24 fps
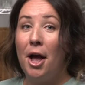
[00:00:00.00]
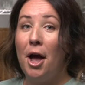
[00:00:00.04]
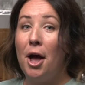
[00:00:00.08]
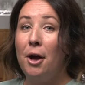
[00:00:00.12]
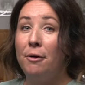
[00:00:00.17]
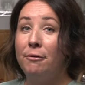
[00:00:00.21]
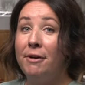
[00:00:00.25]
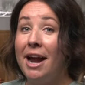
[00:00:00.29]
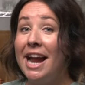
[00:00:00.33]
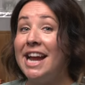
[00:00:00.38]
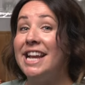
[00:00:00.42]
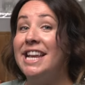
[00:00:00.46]

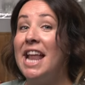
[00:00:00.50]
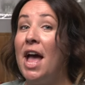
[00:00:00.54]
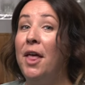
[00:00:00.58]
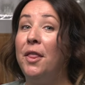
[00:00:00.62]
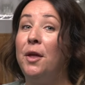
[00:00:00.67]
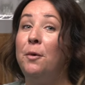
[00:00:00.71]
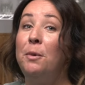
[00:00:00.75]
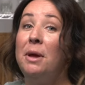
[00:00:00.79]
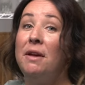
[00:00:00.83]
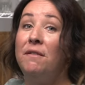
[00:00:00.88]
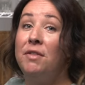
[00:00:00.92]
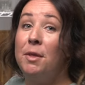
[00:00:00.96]
All right, now
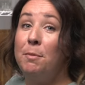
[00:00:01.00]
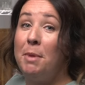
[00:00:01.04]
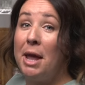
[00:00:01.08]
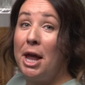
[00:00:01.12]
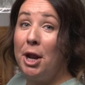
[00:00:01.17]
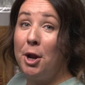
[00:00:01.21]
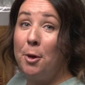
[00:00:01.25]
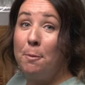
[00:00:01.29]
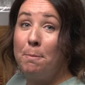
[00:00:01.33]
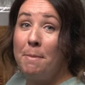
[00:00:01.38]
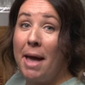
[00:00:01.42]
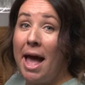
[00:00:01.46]
that we have the
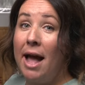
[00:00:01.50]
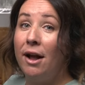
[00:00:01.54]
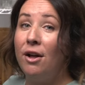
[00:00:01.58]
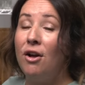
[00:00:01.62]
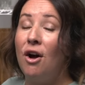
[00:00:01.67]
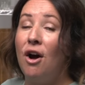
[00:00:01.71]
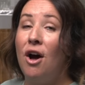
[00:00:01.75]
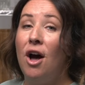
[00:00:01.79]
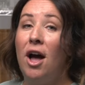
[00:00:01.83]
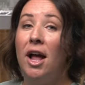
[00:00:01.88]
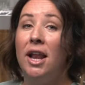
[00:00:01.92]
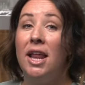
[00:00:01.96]
panel back
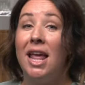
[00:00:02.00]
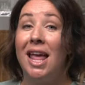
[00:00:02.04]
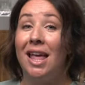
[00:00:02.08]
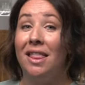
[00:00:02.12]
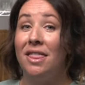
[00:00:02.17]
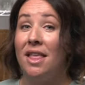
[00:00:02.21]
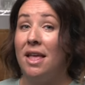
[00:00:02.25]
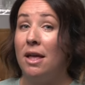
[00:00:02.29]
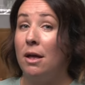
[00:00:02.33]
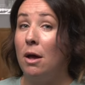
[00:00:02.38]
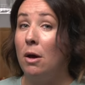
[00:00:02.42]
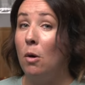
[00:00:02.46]
on
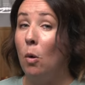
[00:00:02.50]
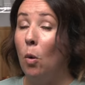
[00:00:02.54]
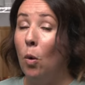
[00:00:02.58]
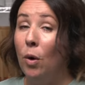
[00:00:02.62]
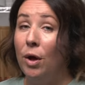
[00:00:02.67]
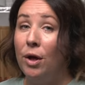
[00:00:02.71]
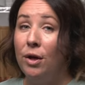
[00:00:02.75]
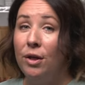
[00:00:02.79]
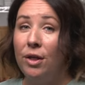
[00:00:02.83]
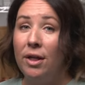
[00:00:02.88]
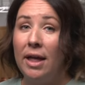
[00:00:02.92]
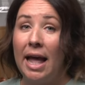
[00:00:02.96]
and the
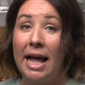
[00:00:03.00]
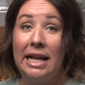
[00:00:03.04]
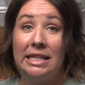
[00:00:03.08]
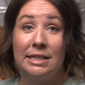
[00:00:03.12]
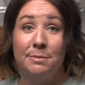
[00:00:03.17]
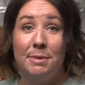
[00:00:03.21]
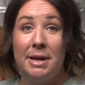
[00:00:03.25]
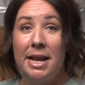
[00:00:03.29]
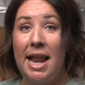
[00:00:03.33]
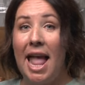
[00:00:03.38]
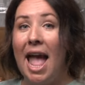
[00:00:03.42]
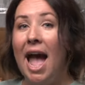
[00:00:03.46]
oil has
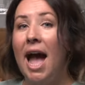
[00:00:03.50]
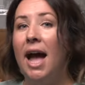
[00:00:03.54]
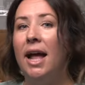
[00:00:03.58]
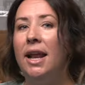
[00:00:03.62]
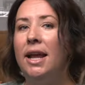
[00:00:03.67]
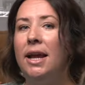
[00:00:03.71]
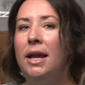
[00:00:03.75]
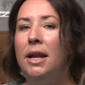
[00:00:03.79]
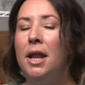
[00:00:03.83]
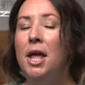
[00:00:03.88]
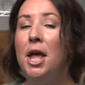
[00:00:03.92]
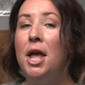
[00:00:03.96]
been
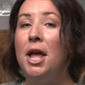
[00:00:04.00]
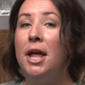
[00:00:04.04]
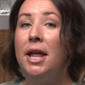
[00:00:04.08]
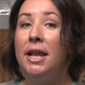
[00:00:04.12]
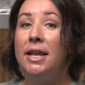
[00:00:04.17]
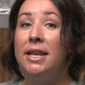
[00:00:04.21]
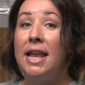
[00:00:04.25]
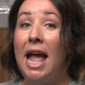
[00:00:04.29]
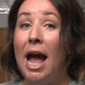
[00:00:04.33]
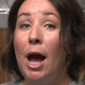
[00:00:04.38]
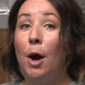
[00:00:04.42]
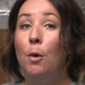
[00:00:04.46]
added,
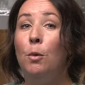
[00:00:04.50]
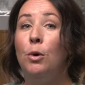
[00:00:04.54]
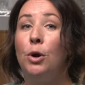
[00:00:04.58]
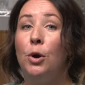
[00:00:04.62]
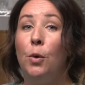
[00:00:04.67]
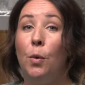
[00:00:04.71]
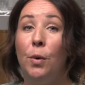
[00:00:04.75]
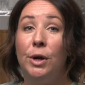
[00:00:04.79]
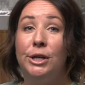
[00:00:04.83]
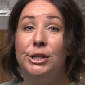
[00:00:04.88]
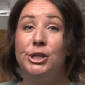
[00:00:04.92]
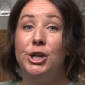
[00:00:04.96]
now we're
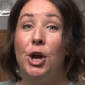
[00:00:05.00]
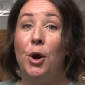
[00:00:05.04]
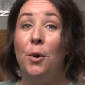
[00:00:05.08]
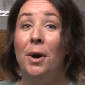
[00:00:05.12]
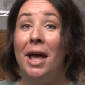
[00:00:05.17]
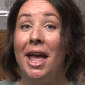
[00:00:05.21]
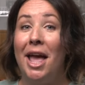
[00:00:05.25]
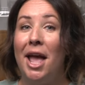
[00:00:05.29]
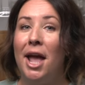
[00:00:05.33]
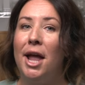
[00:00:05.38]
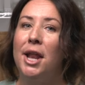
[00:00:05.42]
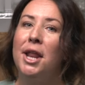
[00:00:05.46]
going to go
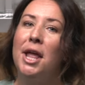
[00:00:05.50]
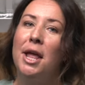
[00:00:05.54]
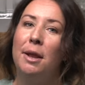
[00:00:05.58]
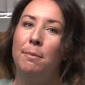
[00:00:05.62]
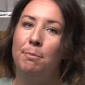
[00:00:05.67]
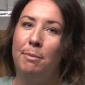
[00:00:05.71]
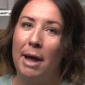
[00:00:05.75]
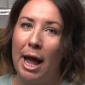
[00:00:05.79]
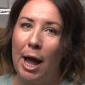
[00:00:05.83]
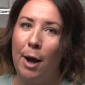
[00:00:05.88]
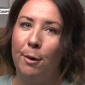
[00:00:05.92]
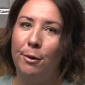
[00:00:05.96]
ahead
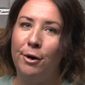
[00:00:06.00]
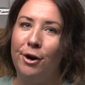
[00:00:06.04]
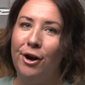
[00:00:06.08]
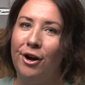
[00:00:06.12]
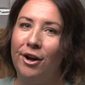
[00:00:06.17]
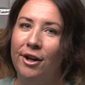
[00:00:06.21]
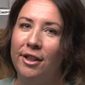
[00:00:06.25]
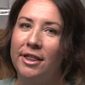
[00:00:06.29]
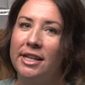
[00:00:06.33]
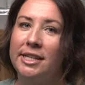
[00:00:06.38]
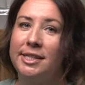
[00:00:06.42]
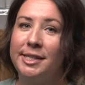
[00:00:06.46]
and power
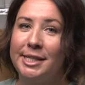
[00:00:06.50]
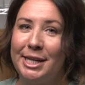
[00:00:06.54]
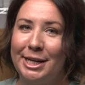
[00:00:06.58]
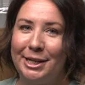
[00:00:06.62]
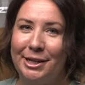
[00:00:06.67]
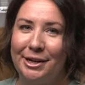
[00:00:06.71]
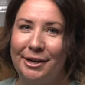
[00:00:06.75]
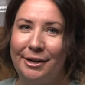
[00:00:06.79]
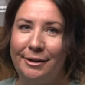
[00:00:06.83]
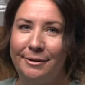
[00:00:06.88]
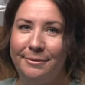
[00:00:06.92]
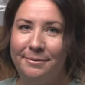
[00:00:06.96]
on the
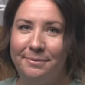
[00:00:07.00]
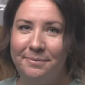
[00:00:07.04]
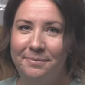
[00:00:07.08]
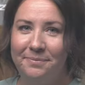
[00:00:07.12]
sealer.